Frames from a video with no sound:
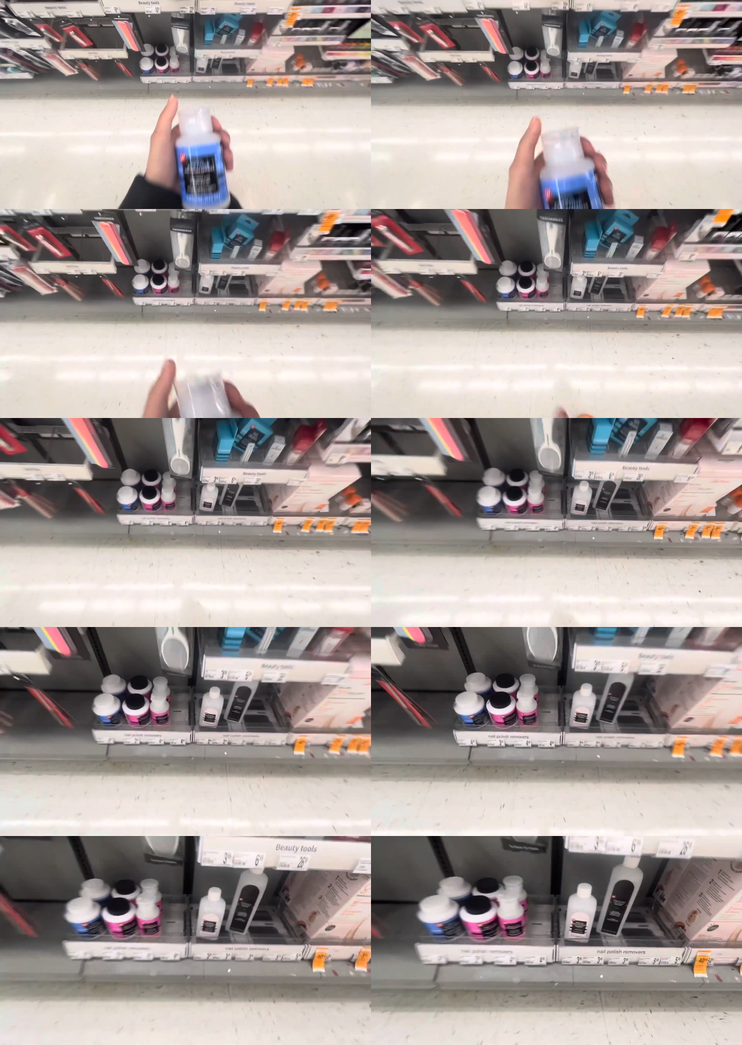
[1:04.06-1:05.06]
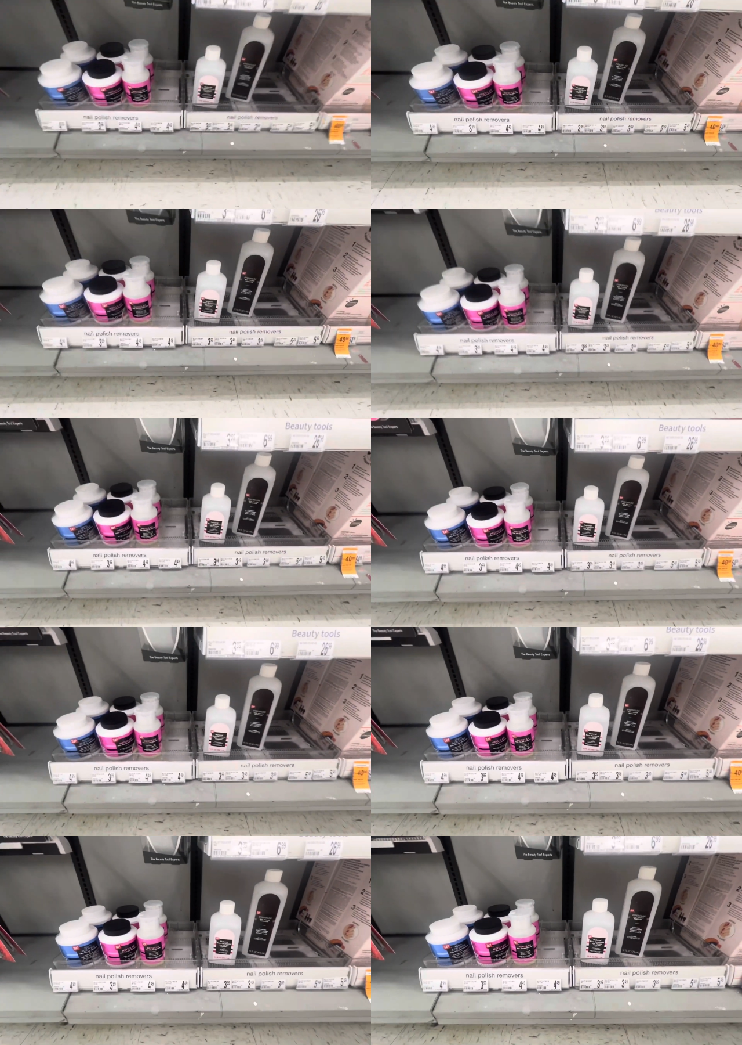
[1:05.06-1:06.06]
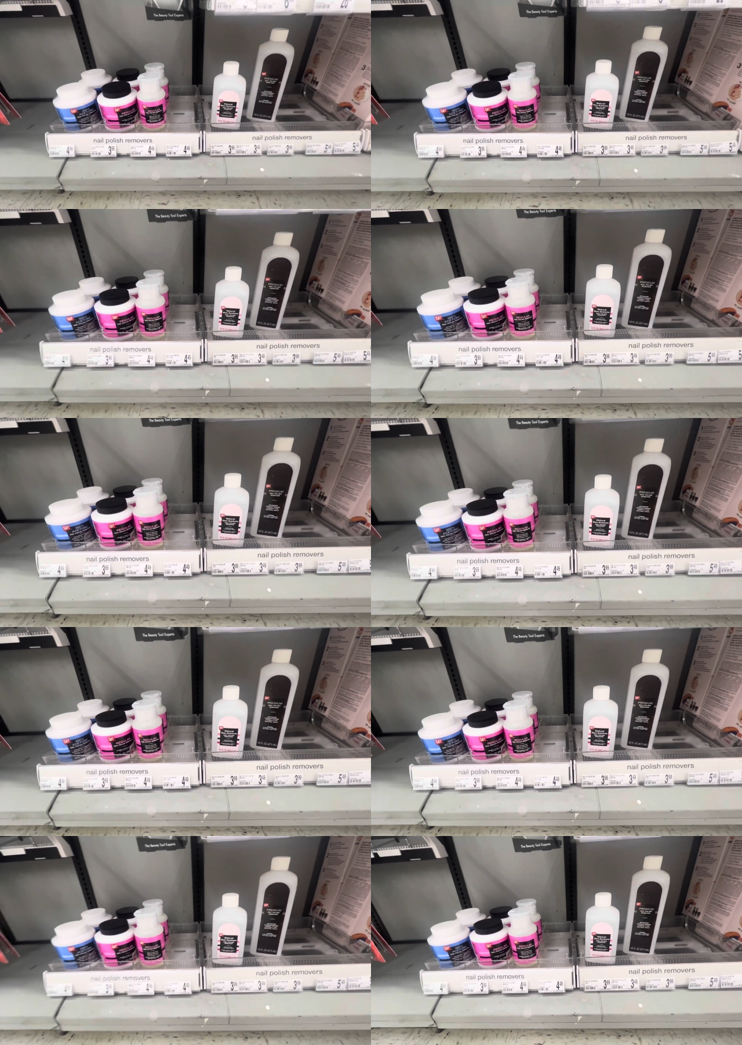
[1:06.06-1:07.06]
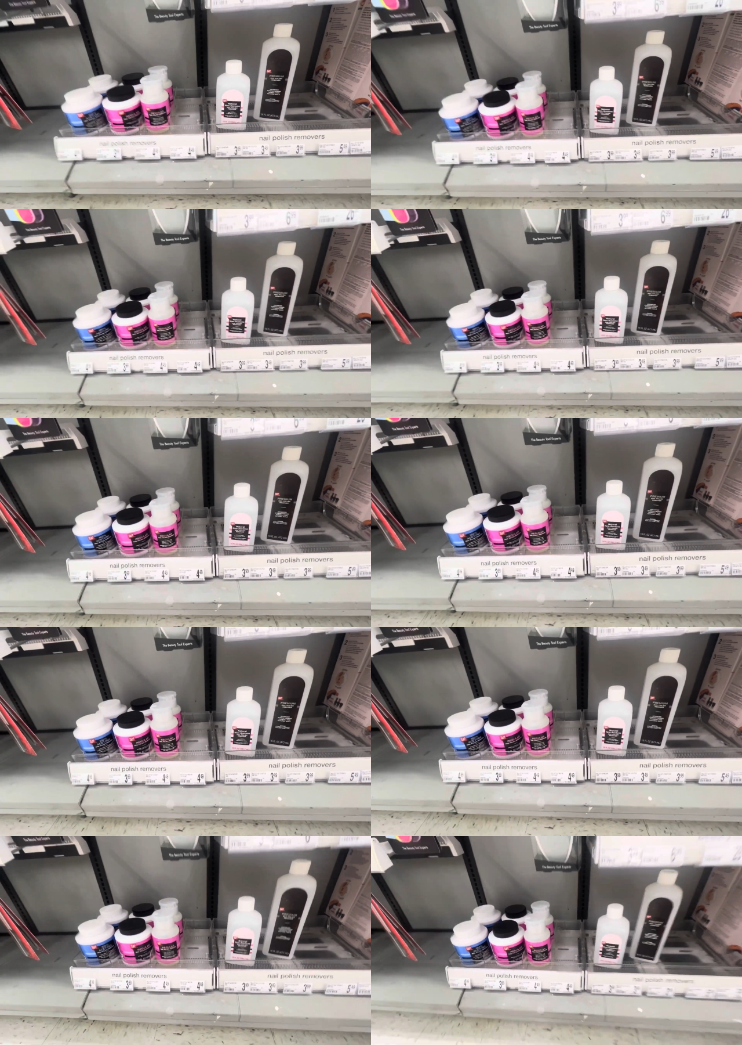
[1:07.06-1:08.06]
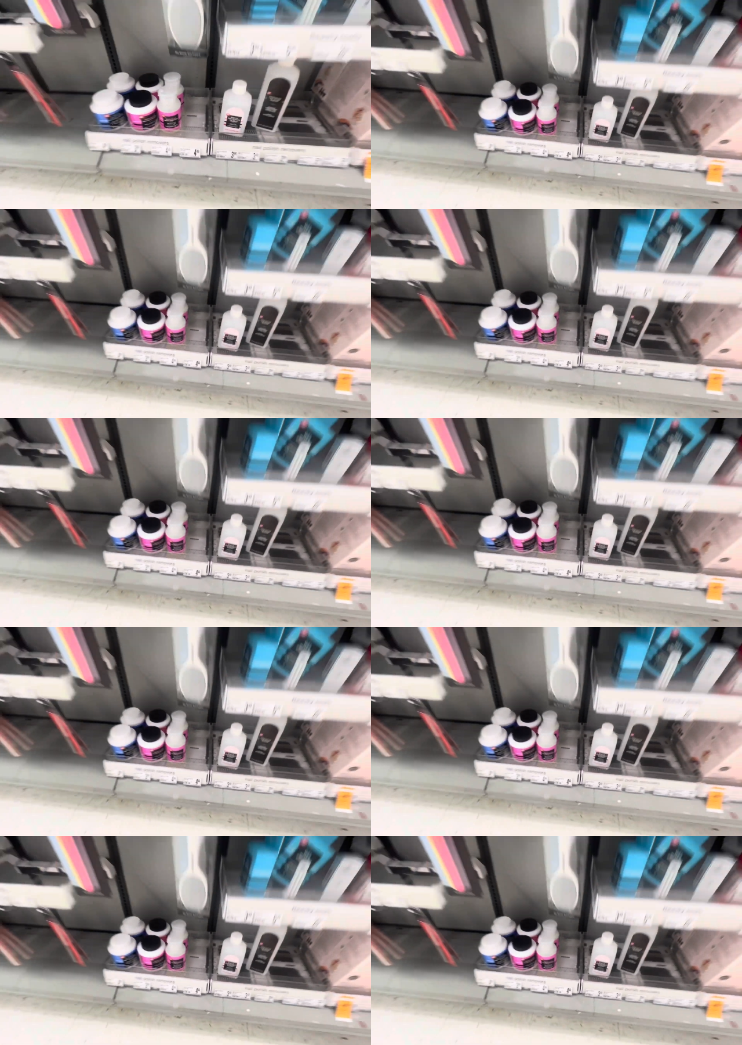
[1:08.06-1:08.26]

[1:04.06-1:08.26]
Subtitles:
Nobody's mouth can be seen.